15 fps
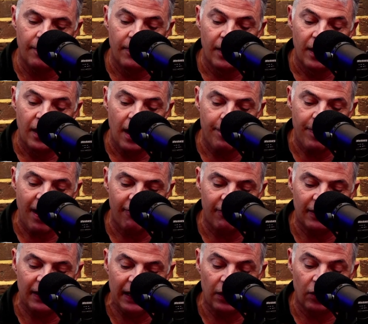
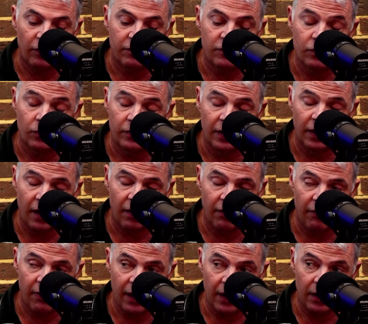apparently a lot of shorting going
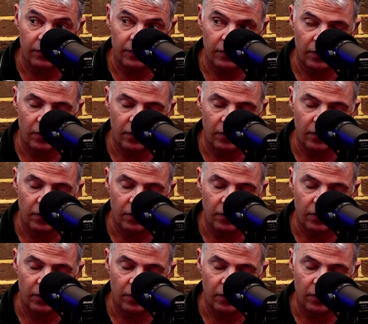around,